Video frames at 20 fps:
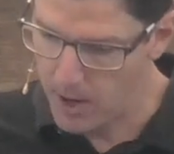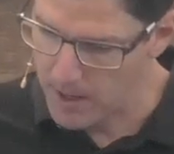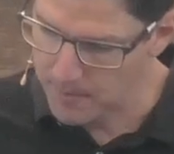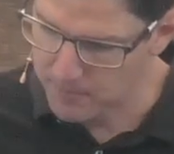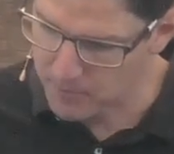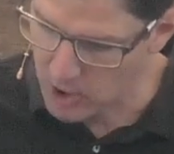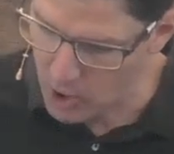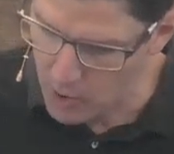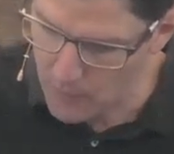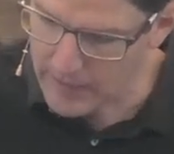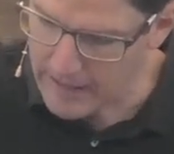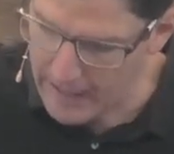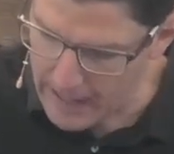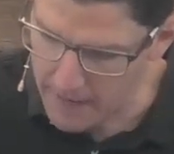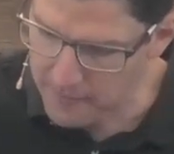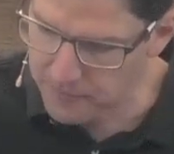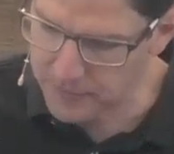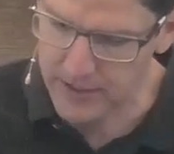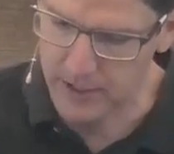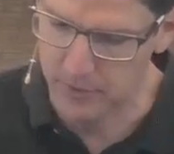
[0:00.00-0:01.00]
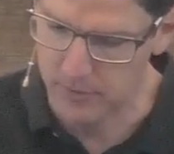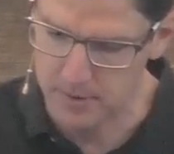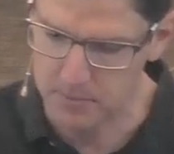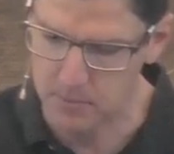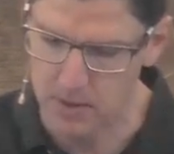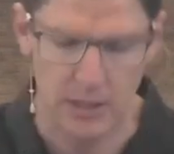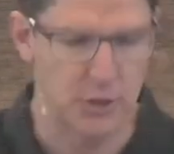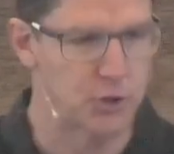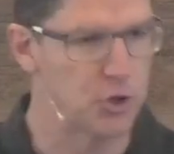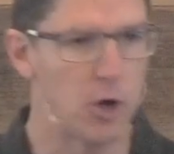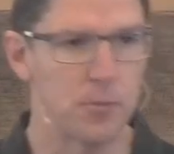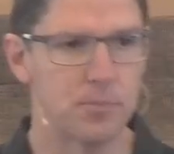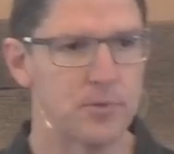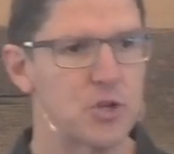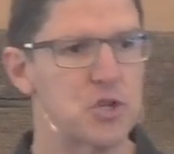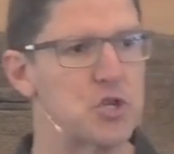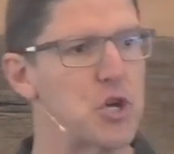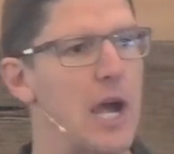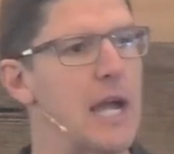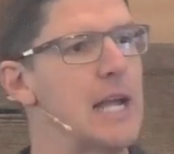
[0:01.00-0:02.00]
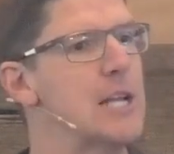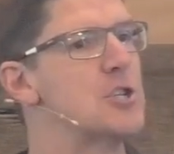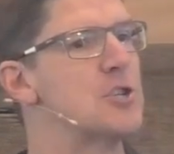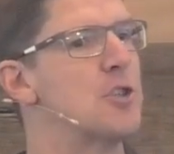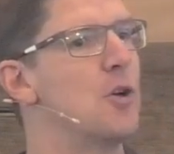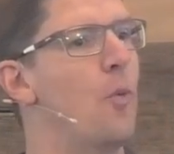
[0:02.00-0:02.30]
I'm going out there in my job to change